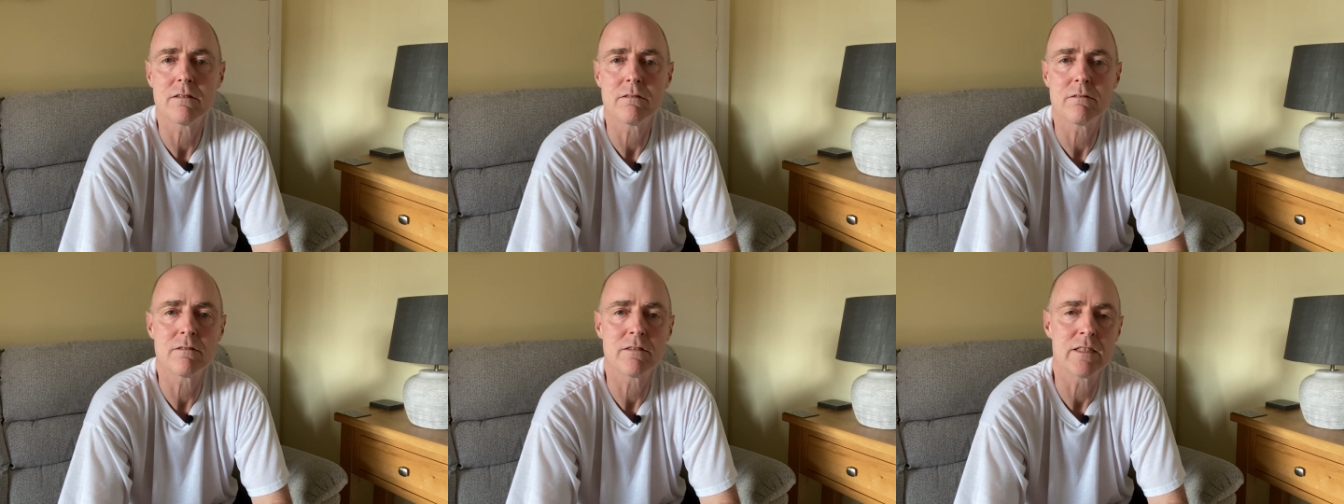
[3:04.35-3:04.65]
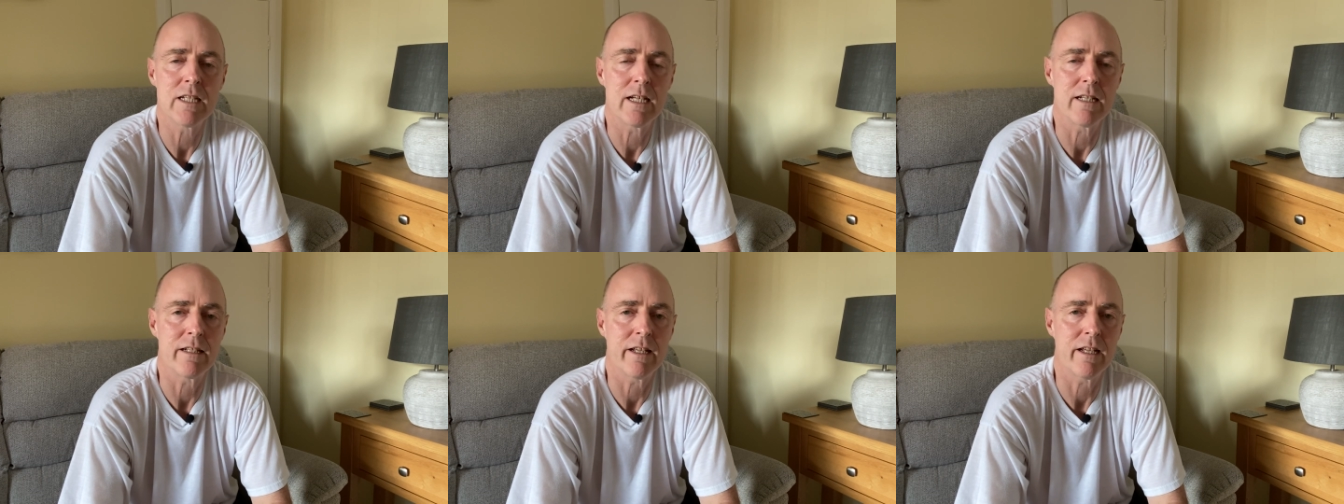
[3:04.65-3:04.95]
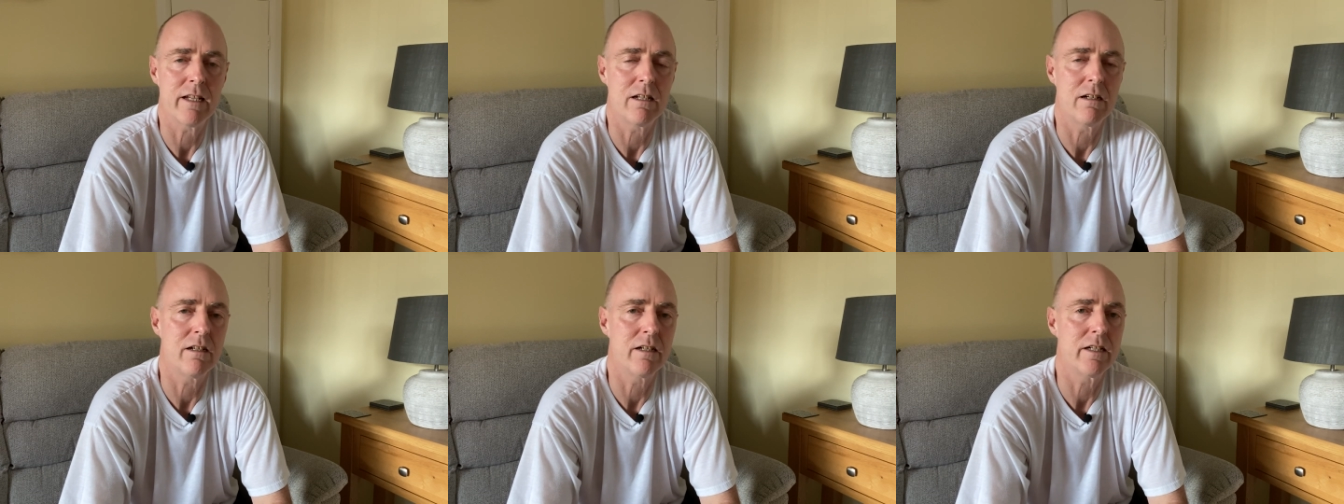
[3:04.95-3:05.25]

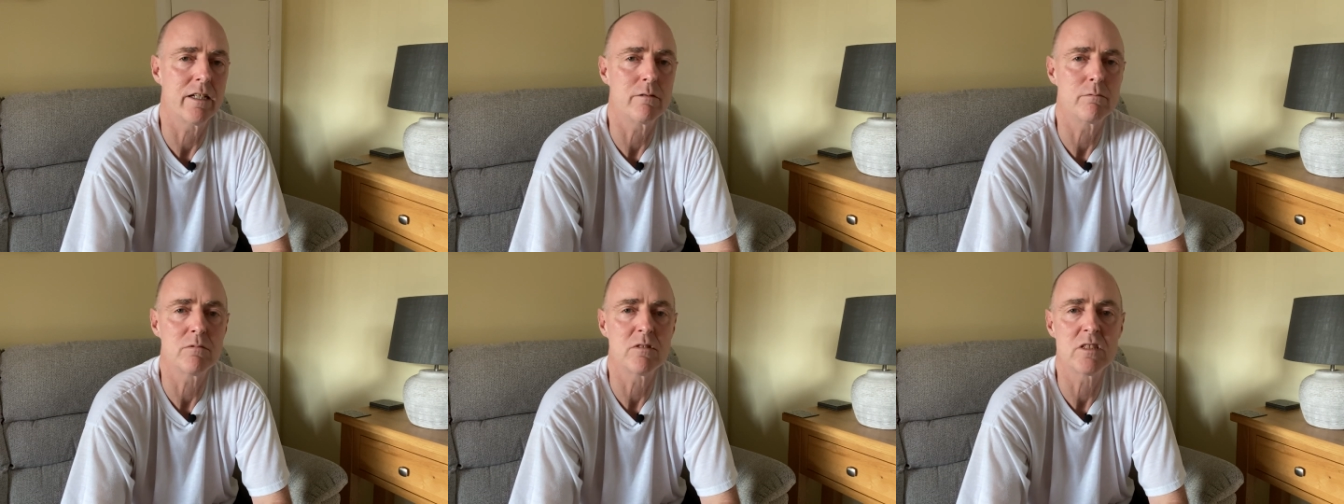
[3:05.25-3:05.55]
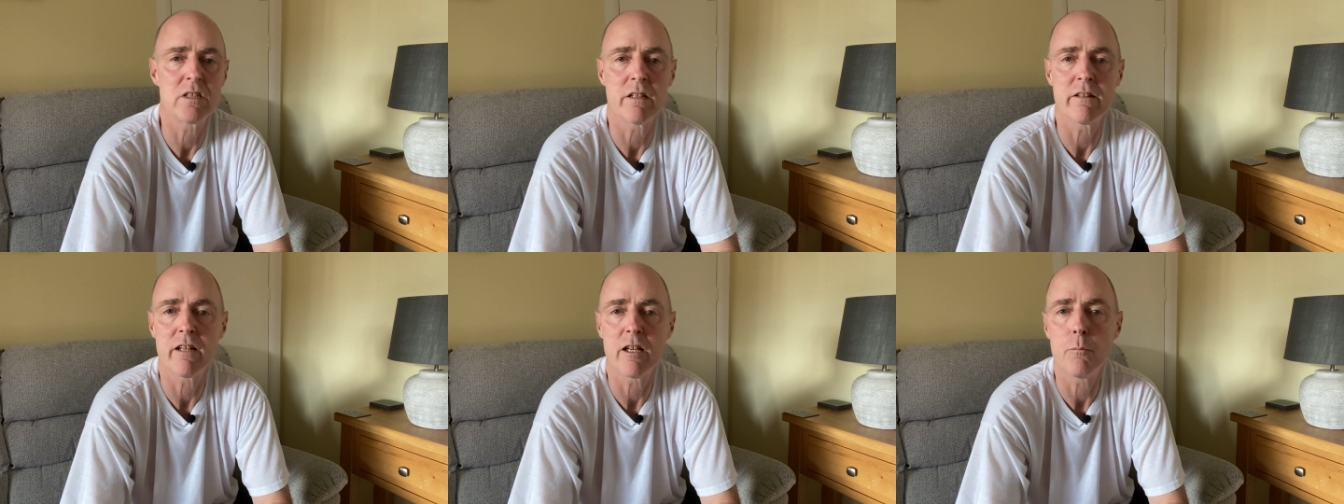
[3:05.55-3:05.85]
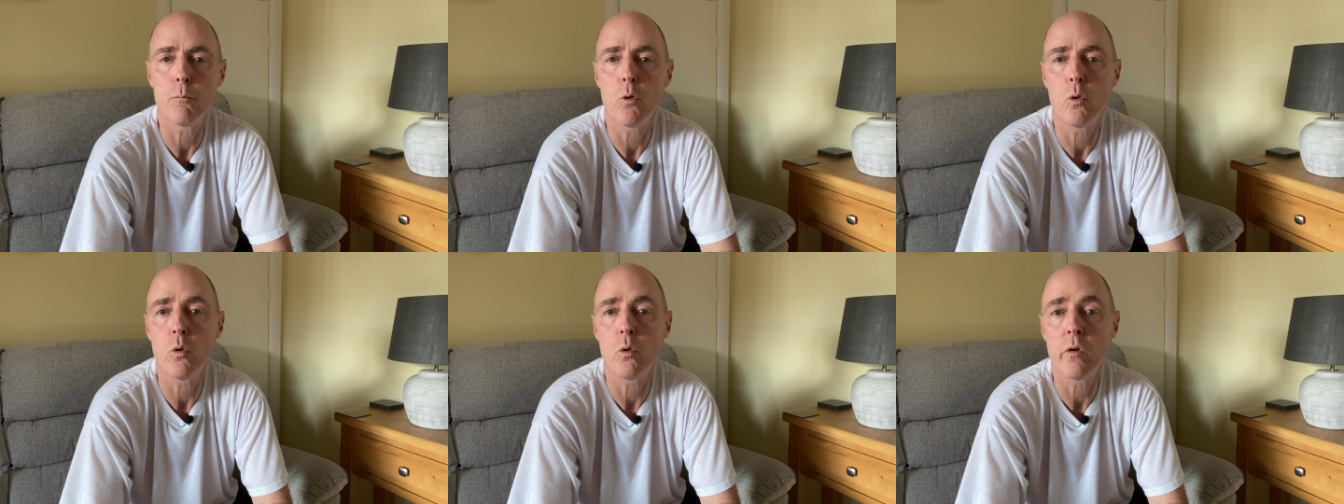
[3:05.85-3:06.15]
Saturday night, Sunday
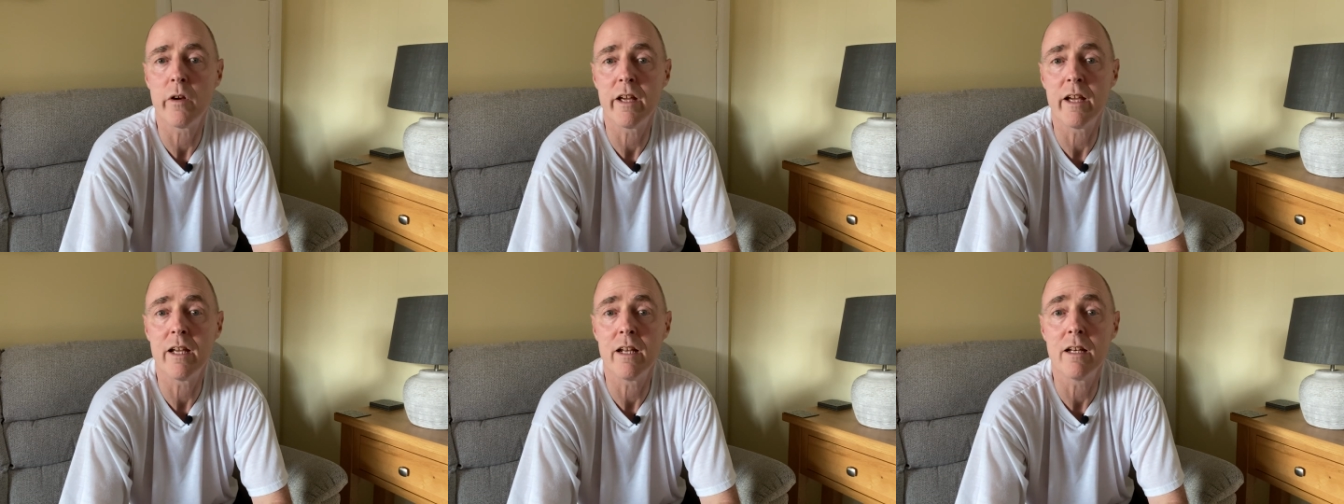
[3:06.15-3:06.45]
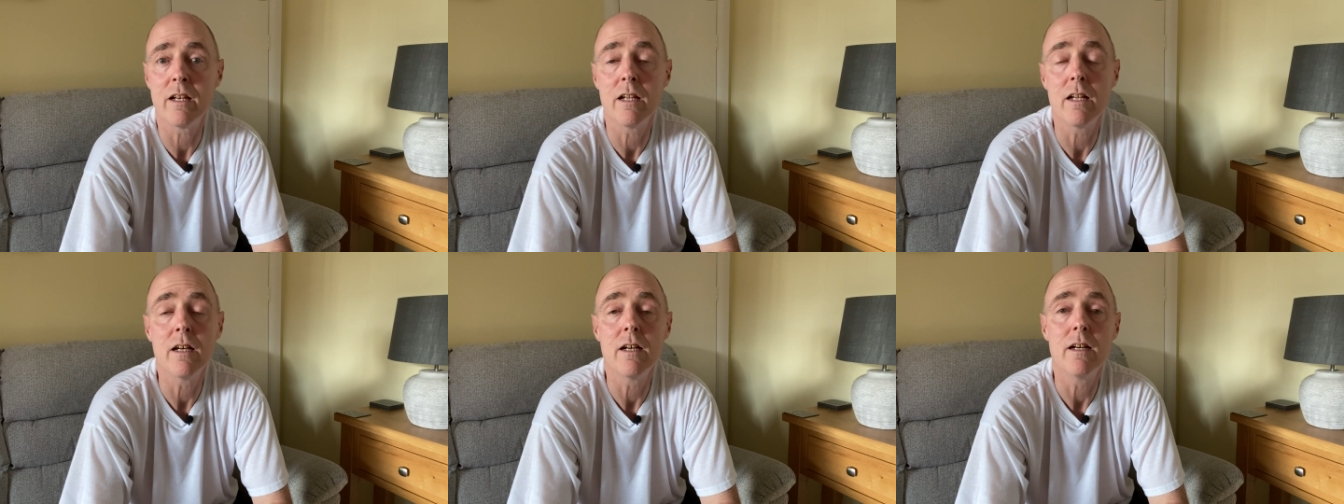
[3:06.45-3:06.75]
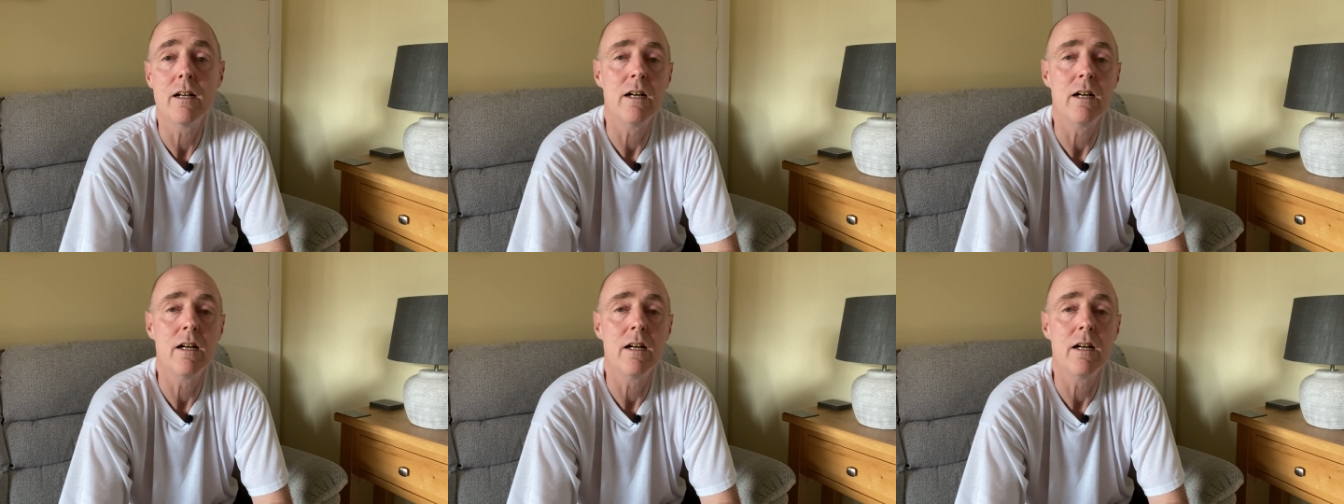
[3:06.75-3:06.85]
morning,